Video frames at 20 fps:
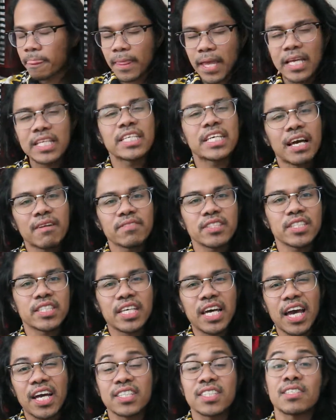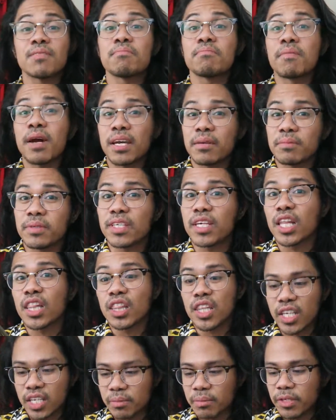I think after tax it might be a
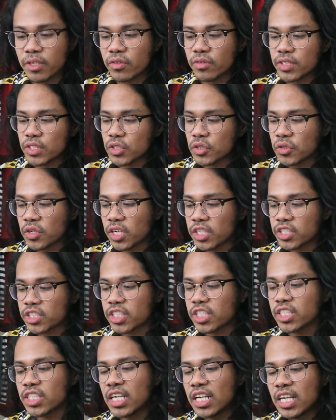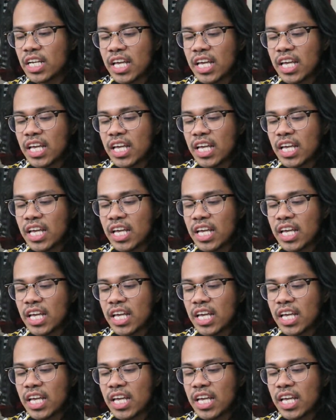little bit over 200.